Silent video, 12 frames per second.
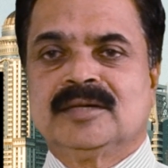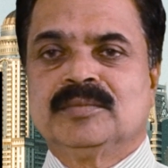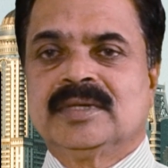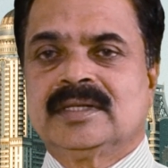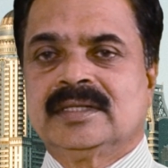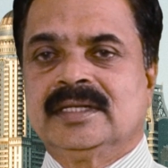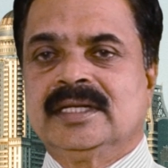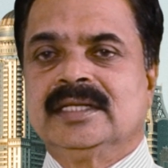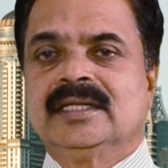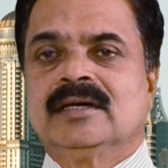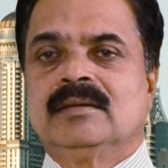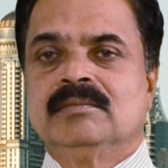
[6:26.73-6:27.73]
number
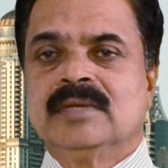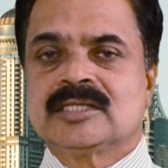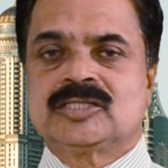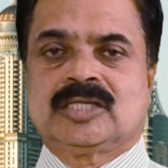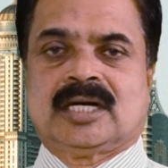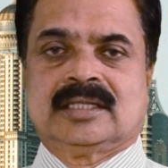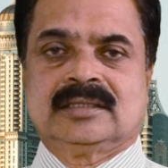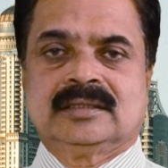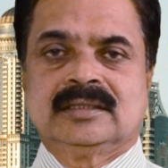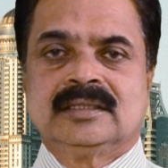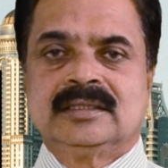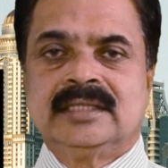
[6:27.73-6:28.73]
in the birth chart.